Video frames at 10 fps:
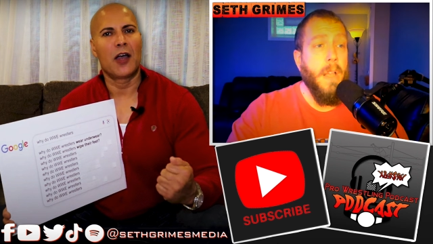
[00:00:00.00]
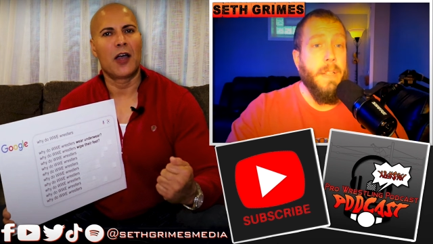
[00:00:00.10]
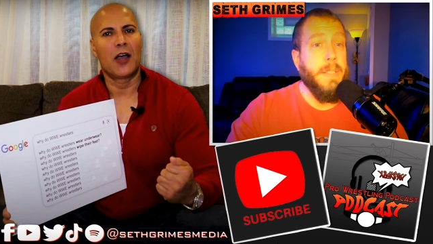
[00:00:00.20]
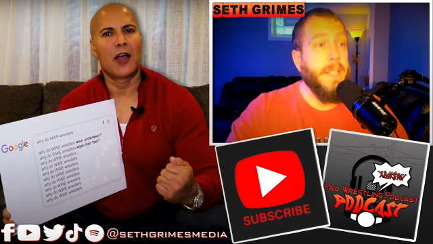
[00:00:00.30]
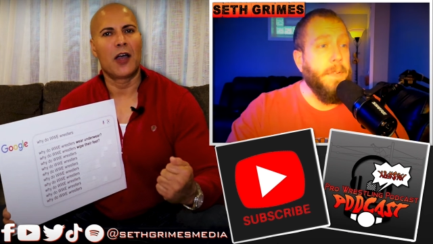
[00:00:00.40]

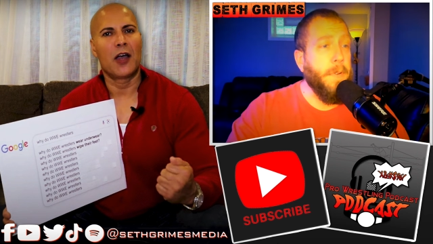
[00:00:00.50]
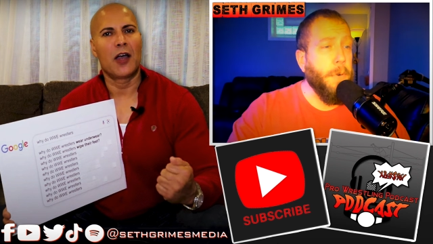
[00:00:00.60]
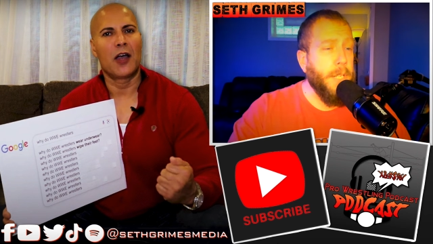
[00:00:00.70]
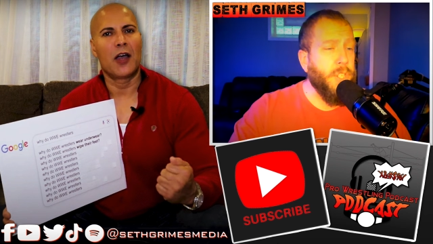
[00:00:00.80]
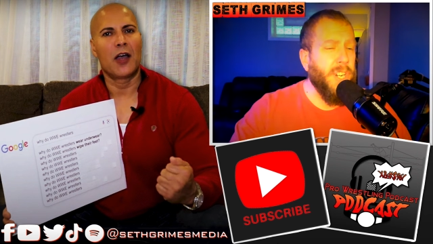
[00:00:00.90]
Speaker 1: Stevie
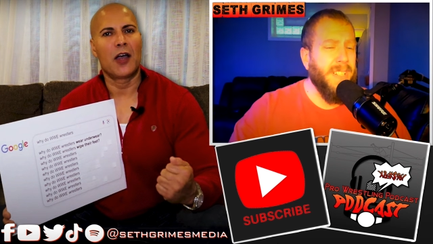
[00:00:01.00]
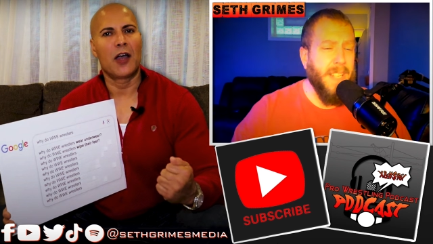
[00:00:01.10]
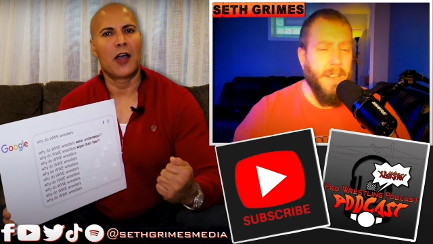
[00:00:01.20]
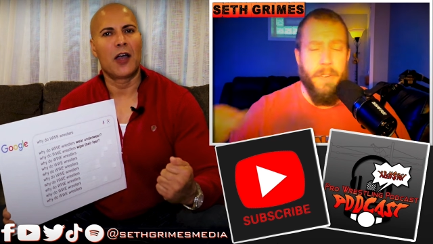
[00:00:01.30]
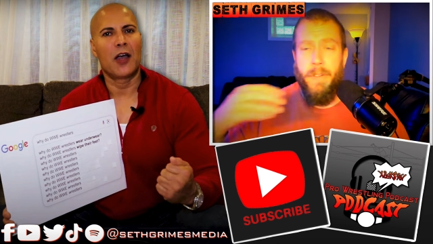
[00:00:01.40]
Richards, I
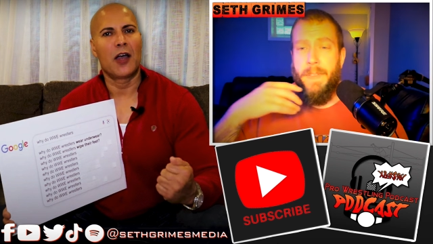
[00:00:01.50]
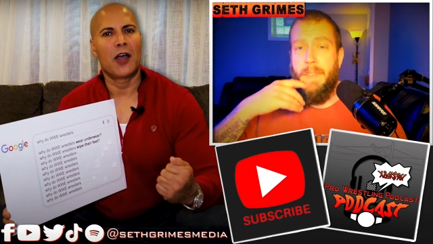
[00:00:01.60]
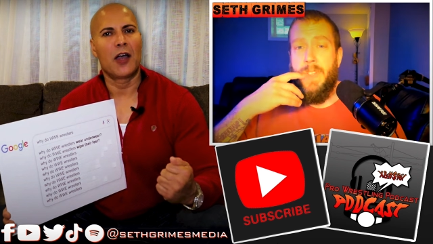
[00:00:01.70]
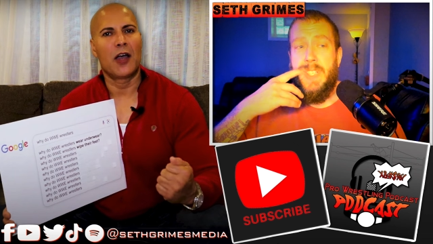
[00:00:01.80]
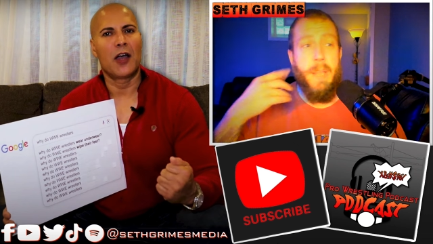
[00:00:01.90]
don't know if they have
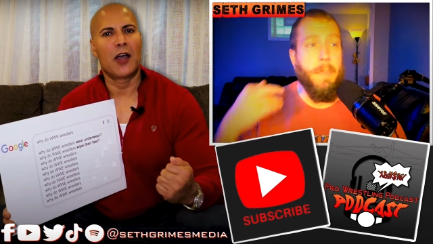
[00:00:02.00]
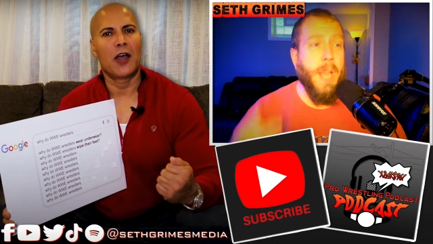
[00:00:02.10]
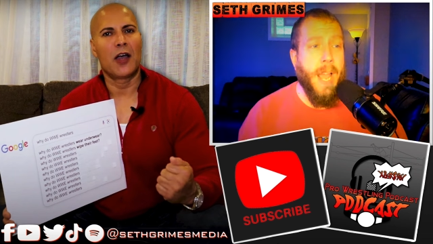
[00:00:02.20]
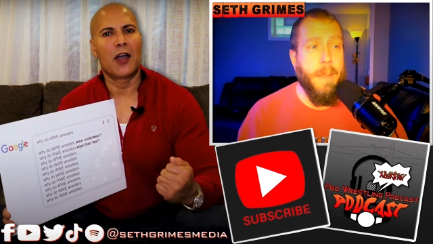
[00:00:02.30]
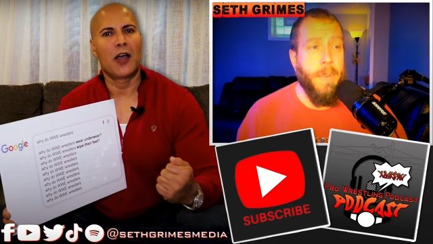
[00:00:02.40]
the same
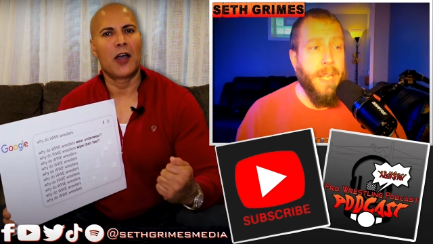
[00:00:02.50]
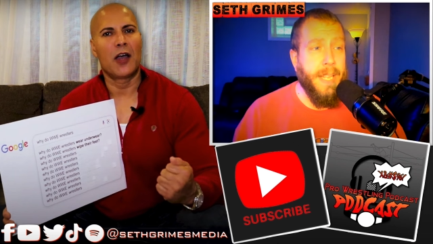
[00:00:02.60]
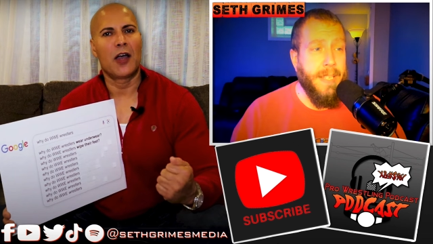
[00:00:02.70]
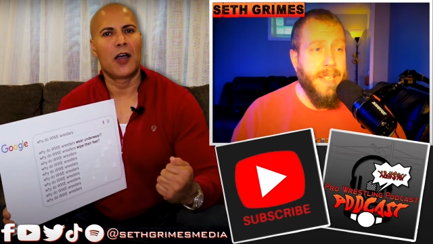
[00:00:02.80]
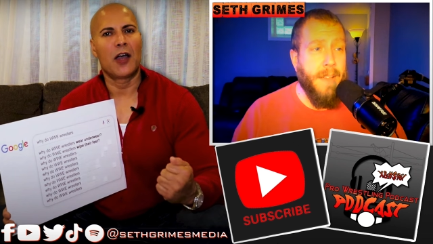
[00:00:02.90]
guy, but
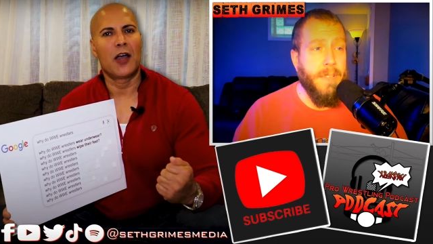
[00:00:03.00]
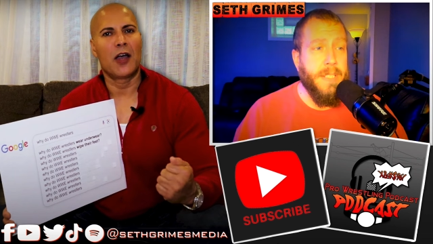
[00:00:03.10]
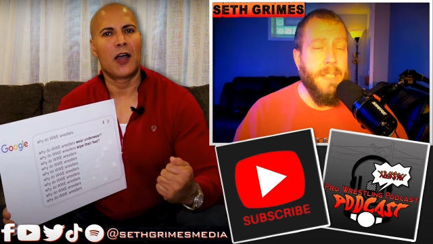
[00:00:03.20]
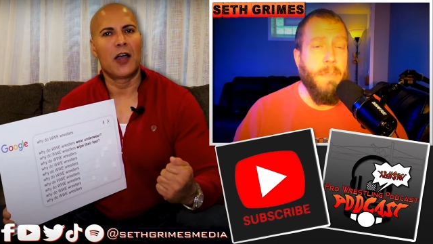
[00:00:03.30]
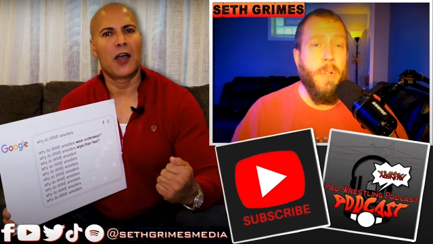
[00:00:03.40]
he's having
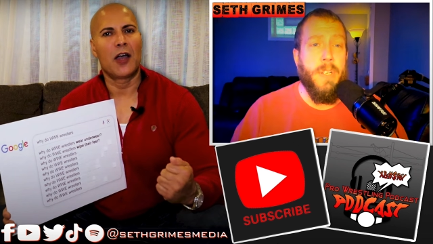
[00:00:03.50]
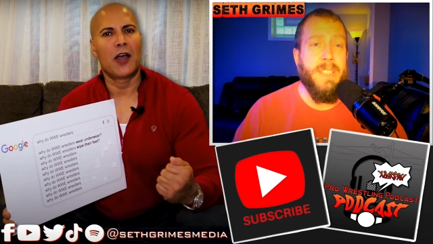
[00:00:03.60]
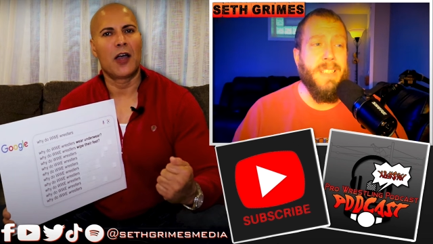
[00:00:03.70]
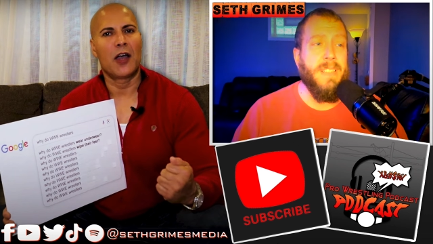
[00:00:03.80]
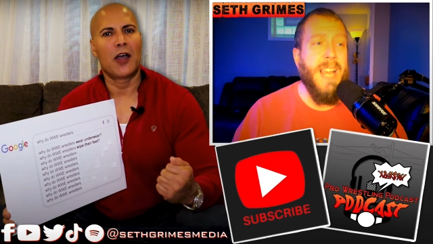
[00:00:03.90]
similar
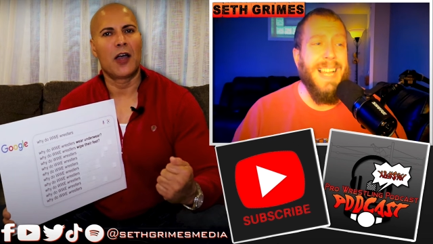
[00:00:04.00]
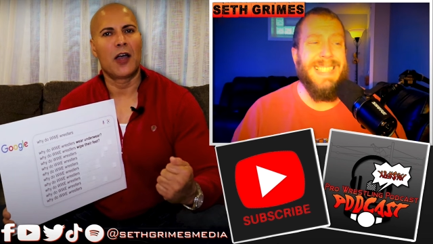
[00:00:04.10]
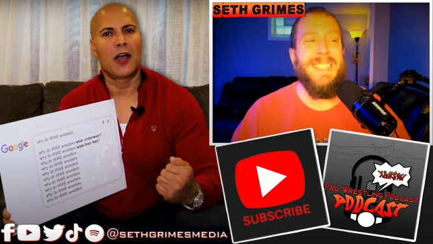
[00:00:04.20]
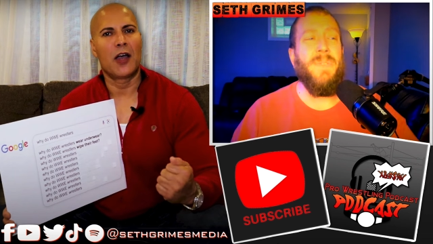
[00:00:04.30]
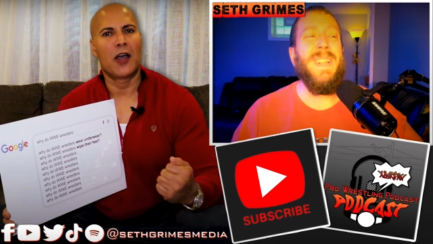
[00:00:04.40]
success
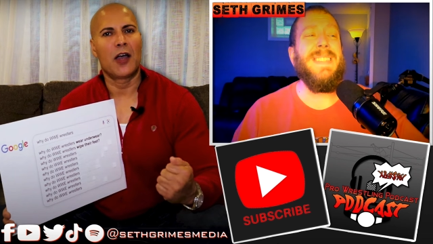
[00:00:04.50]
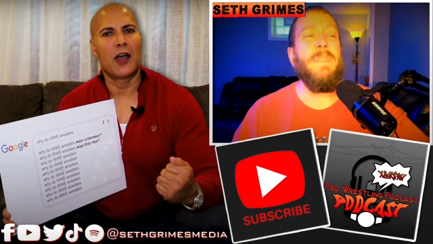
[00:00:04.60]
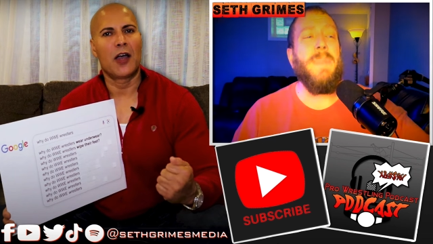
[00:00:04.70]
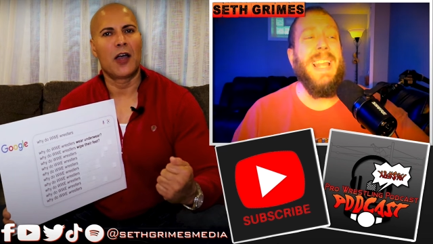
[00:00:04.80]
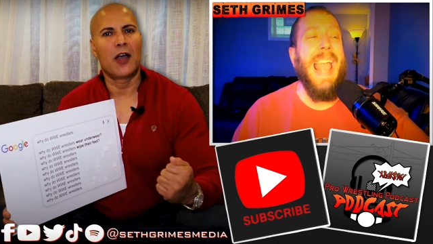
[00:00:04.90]
doing
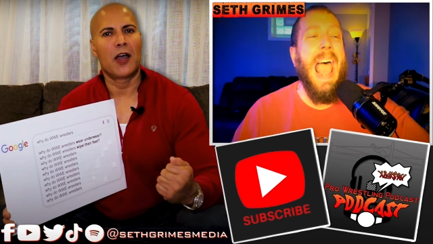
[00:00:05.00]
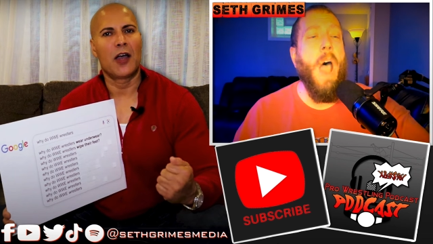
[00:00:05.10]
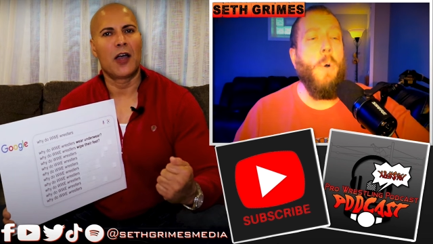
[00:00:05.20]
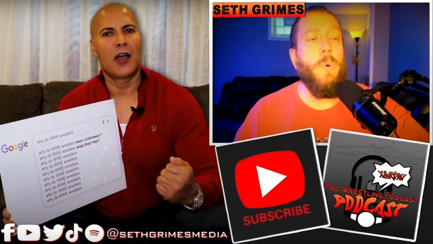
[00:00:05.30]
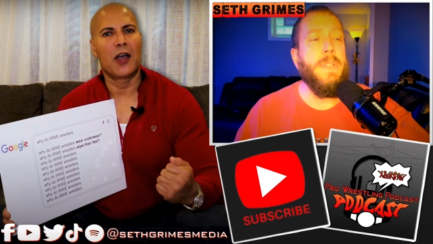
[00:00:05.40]
something
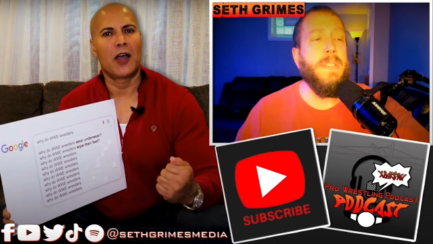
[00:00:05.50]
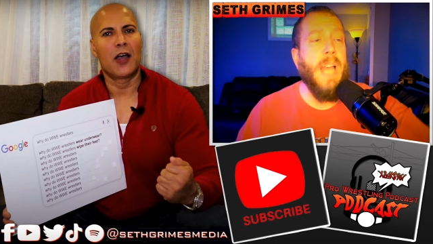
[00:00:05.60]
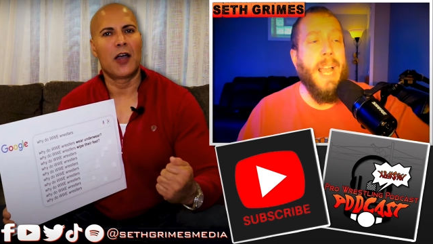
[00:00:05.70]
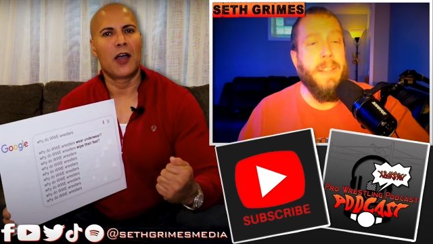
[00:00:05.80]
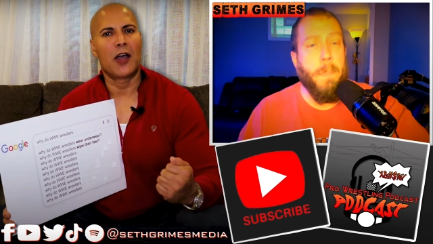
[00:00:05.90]

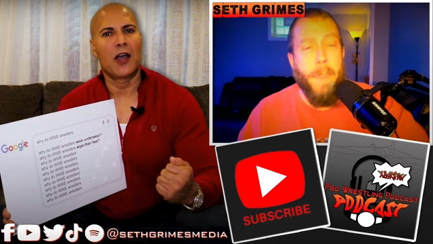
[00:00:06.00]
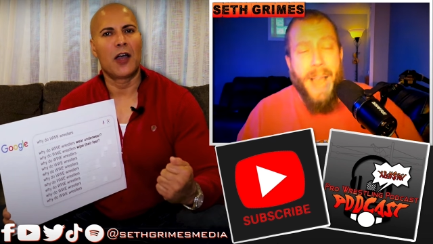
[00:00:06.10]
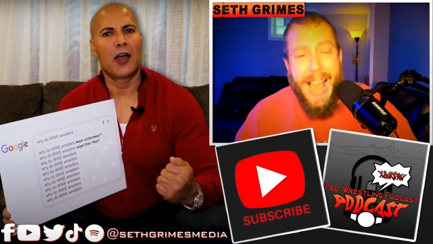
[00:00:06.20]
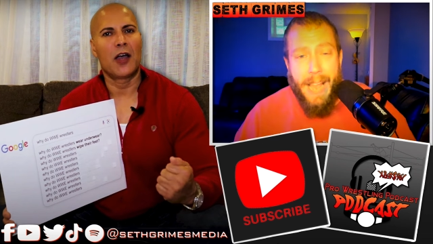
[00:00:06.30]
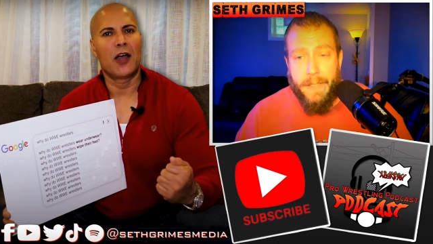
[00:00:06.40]
outside the
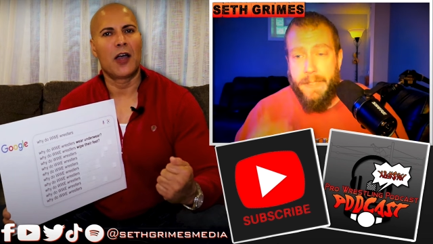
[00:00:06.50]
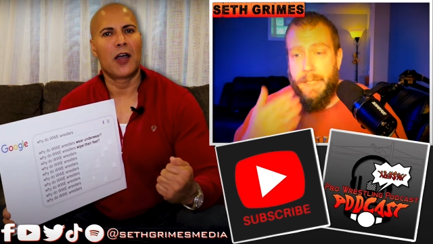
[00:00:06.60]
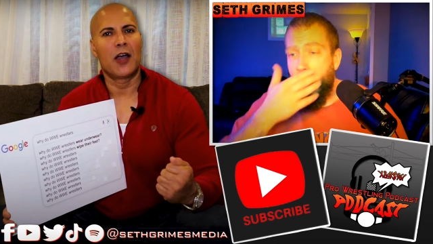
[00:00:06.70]
box.